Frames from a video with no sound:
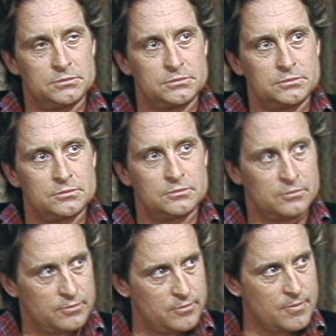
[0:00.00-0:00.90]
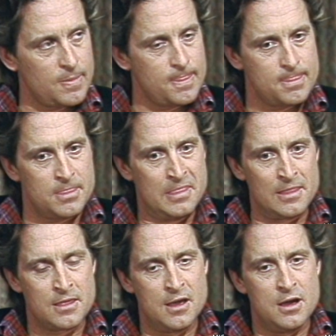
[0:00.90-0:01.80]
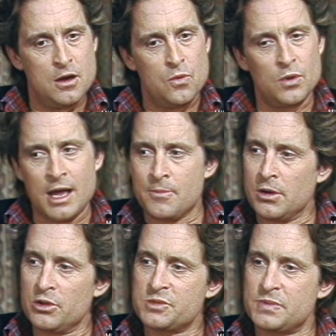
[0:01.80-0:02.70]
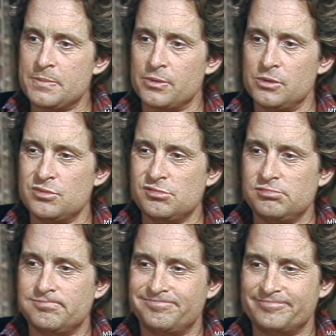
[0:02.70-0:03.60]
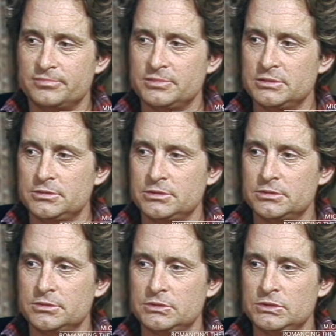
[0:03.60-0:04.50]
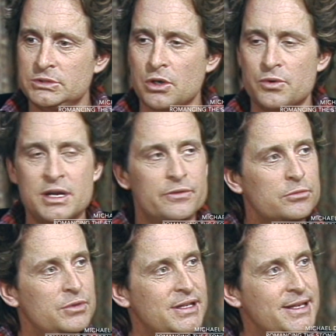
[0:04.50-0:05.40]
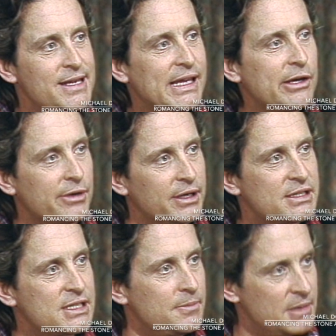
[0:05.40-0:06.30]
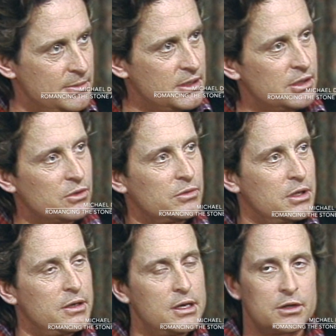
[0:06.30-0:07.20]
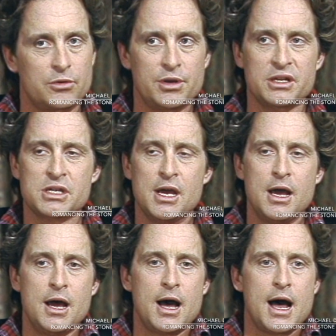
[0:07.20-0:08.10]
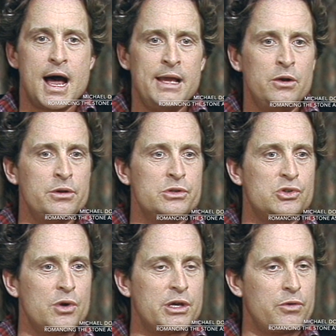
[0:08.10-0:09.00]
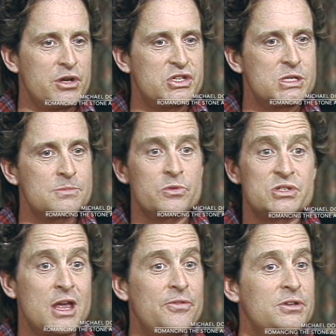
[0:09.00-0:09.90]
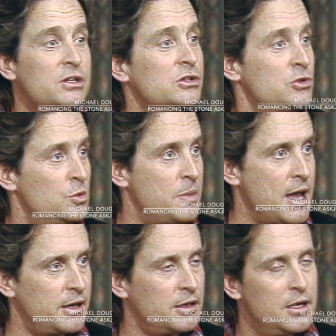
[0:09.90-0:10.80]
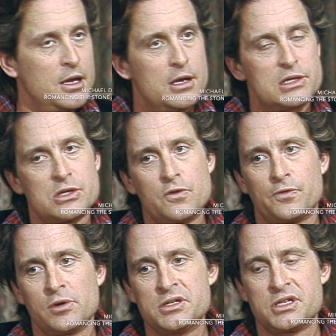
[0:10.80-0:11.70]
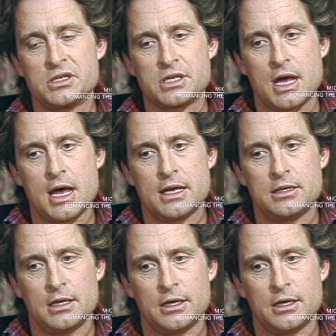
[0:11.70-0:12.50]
really big failures, but there have been a few? Well, I'm one of those people who, you know, who never really hear it, except maybe, you know, in critics. I don't enjoy criticism when there's nothing you can do about it. So, for instance, on